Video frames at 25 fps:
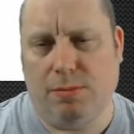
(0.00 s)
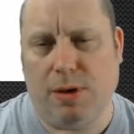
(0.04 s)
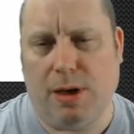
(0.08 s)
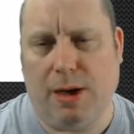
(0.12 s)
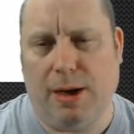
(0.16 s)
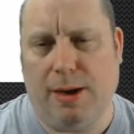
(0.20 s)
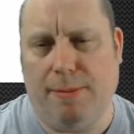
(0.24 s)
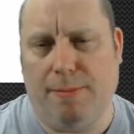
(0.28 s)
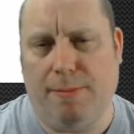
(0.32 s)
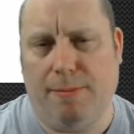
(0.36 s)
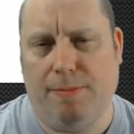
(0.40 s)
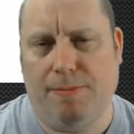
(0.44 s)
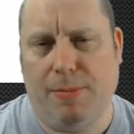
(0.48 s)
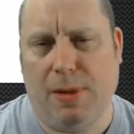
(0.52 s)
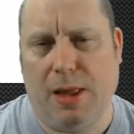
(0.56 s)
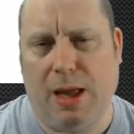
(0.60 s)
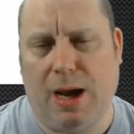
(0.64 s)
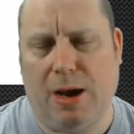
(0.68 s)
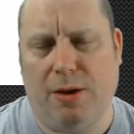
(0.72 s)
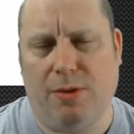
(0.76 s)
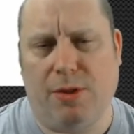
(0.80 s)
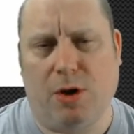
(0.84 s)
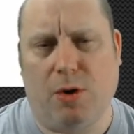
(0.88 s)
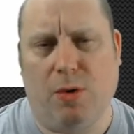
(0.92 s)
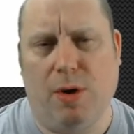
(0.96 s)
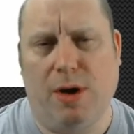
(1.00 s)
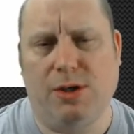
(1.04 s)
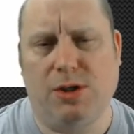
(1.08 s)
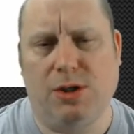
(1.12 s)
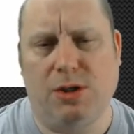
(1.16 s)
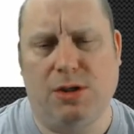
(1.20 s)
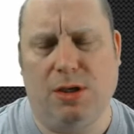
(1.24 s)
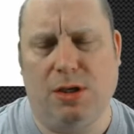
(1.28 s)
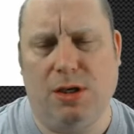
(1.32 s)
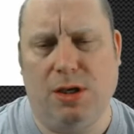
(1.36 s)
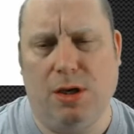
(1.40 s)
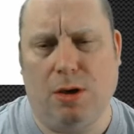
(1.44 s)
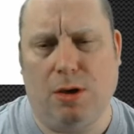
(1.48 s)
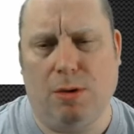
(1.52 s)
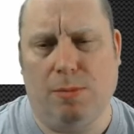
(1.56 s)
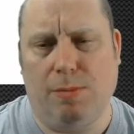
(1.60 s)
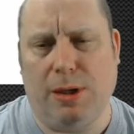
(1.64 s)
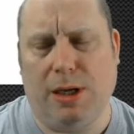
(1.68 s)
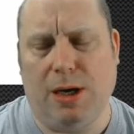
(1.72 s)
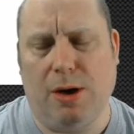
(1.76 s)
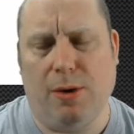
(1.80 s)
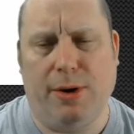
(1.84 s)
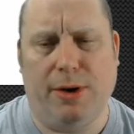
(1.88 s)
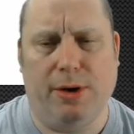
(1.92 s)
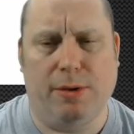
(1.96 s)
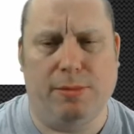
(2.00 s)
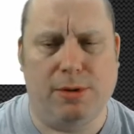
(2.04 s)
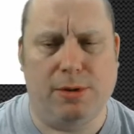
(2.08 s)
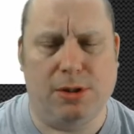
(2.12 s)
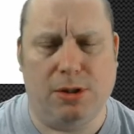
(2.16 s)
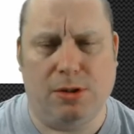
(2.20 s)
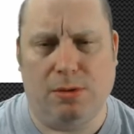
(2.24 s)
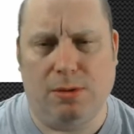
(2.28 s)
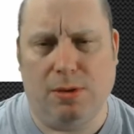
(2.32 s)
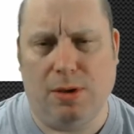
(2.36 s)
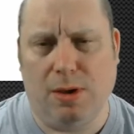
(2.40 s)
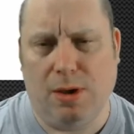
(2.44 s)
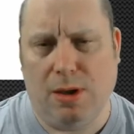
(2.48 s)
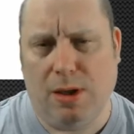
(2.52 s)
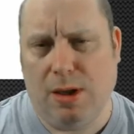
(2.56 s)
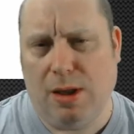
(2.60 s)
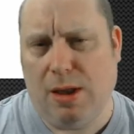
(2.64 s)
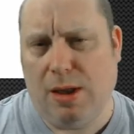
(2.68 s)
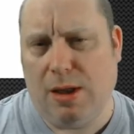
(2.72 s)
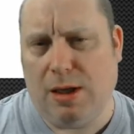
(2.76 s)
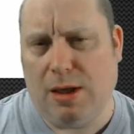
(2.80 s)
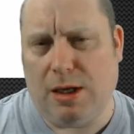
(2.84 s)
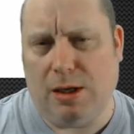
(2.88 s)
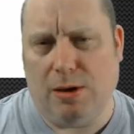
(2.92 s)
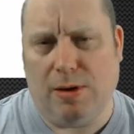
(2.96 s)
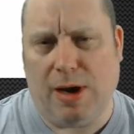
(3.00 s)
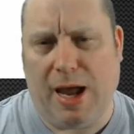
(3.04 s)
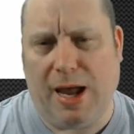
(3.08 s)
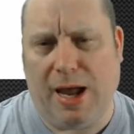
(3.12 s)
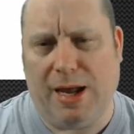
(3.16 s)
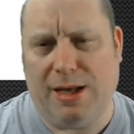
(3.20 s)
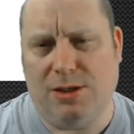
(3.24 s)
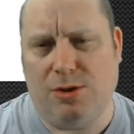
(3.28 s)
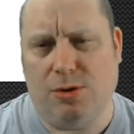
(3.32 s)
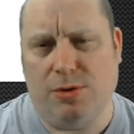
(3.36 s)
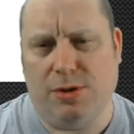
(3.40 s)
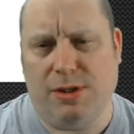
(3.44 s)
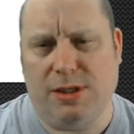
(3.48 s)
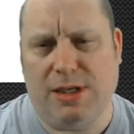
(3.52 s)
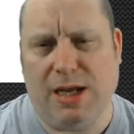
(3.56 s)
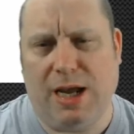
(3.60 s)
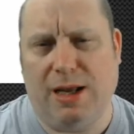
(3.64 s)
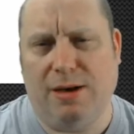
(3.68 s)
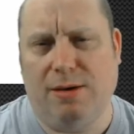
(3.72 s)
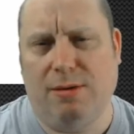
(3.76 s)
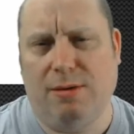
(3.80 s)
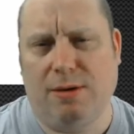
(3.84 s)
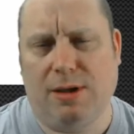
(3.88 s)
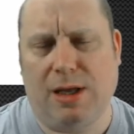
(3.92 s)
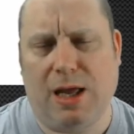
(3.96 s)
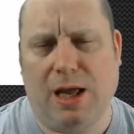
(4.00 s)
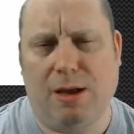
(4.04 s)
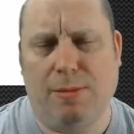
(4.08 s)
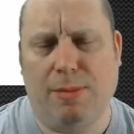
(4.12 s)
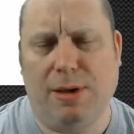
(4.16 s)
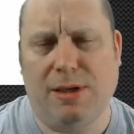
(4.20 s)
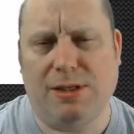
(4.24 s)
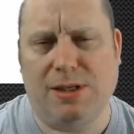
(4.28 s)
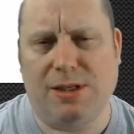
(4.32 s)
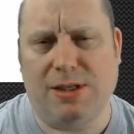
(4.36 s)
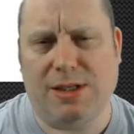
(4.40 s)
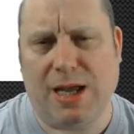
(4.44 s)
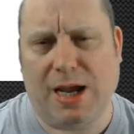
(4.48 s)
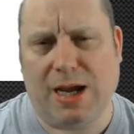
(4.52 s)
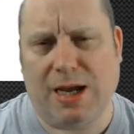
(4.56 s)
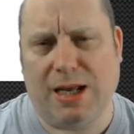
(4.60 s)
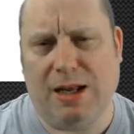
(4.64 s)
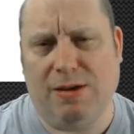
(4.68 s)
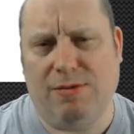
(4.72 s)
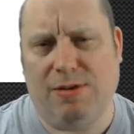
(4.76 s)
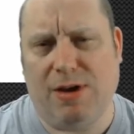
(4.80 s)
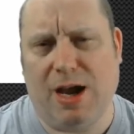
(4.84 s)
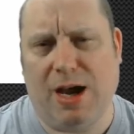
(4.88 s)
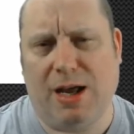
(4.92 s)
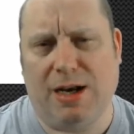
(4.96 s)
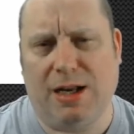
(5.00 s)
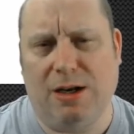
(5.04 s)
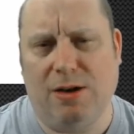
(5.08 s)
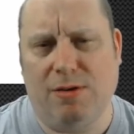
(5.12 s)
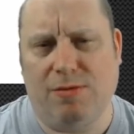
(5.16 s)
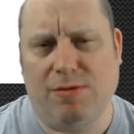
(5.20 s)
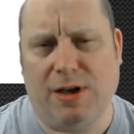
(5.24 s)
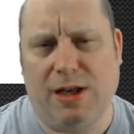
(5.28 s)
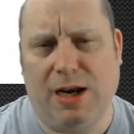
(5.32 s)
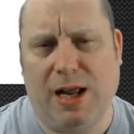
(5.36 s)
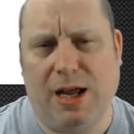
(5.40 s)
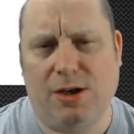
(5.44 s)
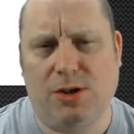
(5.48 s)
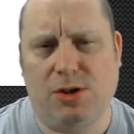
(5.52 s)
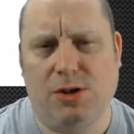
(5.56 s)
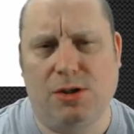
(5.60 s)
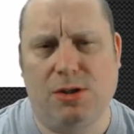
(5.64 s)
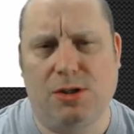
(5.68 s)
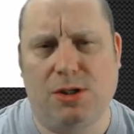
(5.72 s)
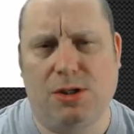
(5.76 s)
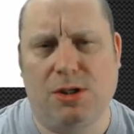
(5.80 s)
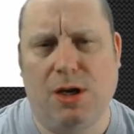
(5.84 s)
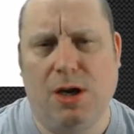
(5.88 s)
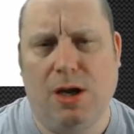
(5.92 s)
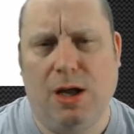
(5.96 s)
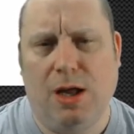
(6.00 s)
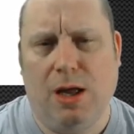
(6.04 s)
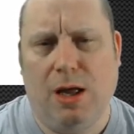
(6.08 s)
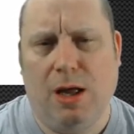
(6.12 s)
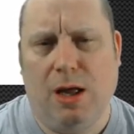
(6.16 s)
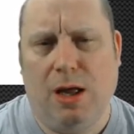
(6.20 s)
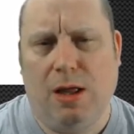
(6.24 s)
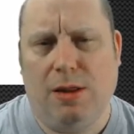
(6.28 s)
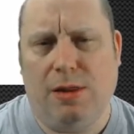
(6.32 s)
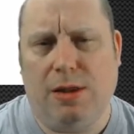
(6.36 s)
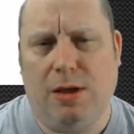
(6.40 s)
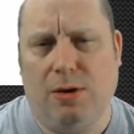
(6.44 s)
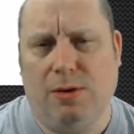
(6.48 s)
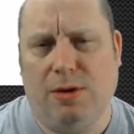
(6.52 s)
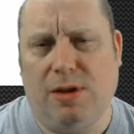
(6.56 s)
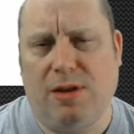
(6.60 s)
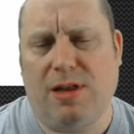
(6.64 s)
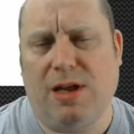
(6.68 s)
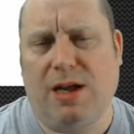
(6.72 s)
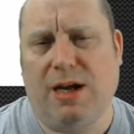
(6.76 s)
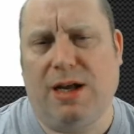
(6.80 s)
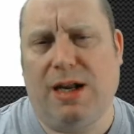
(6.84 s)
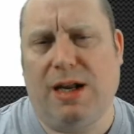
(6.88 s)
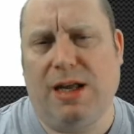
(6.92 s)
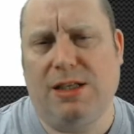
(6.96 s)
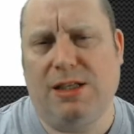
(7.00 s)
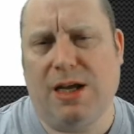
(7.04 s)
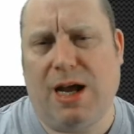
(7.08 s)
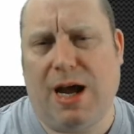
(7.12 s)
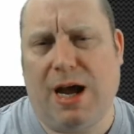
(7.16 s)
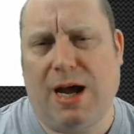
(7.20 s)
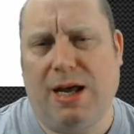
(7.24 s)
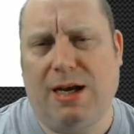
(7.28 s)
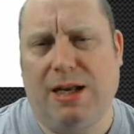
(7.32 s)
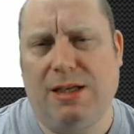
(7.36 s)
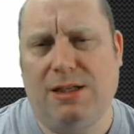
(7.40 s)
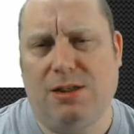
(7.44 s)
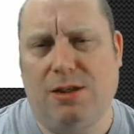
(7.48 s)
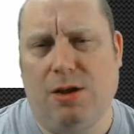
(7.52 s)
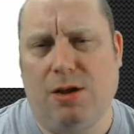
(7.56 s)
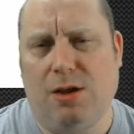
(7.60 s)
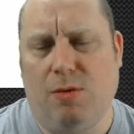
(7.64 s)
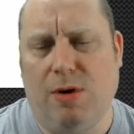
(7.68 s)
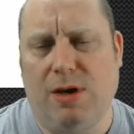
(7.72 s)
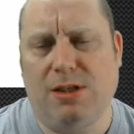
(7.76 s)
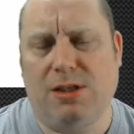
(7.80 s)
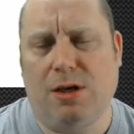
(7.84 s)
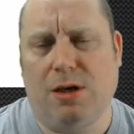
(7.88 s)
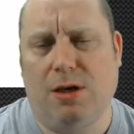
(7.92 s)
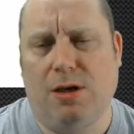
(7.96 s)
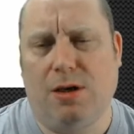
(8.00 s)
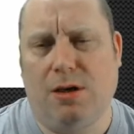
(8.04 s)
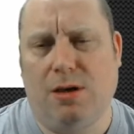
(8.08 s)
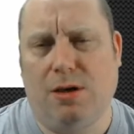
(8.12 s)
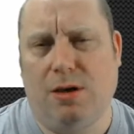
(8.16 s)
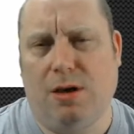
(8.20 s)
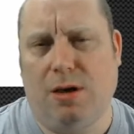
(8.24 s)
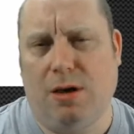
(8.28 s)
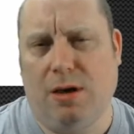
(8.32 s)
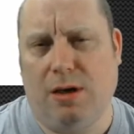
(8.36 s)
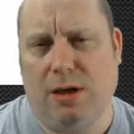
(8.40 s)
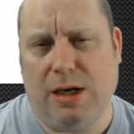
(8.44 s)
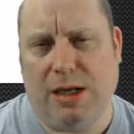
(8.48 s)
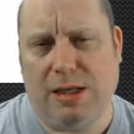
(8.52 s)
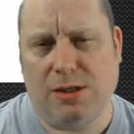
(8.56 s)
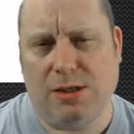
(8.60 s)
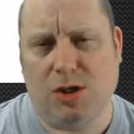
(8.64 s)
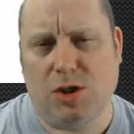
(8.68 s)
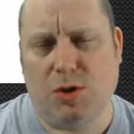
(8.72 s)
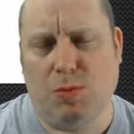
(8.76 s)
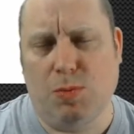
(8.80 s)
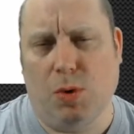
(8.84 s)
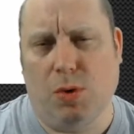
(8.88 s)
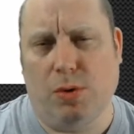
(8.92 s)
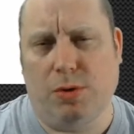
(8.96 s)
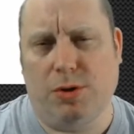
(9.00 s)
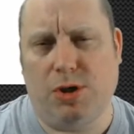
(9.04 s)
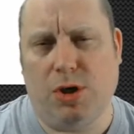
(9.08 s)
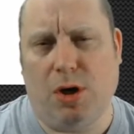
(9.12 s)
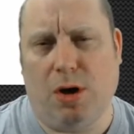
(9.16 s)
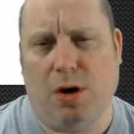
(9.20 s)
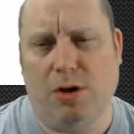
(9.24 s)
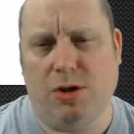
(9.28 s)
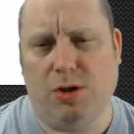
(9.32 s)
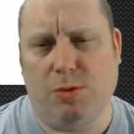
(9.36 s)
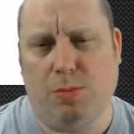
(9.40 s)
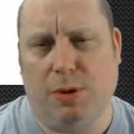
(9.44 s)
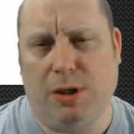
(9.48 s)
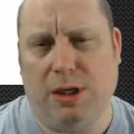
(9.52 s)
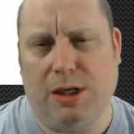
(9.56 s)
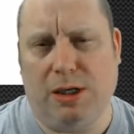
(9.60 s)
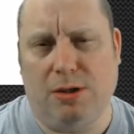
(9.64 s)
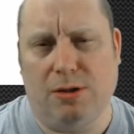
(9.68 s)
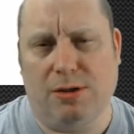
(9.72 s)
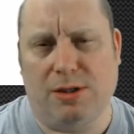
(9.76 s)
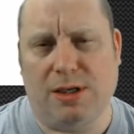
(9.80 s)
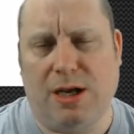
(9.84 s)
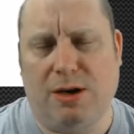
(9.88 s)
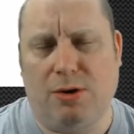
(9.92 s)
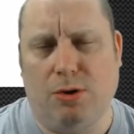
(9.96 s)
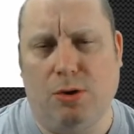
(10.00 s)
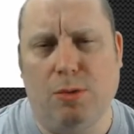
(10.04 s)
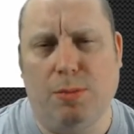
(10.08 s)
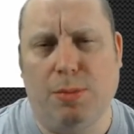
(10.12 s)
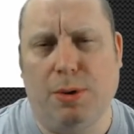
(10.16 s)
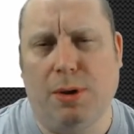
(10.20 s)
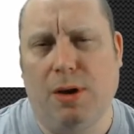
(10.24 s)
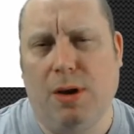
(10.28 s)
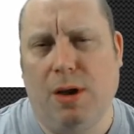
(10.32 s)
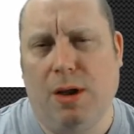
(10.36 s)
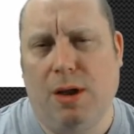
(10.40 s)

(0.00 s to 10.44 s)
out of the question that you could be going up to, 8 or 10 gigabits a second if you had enough connections. The only thing I need to add is it is a small charge, but it does add up.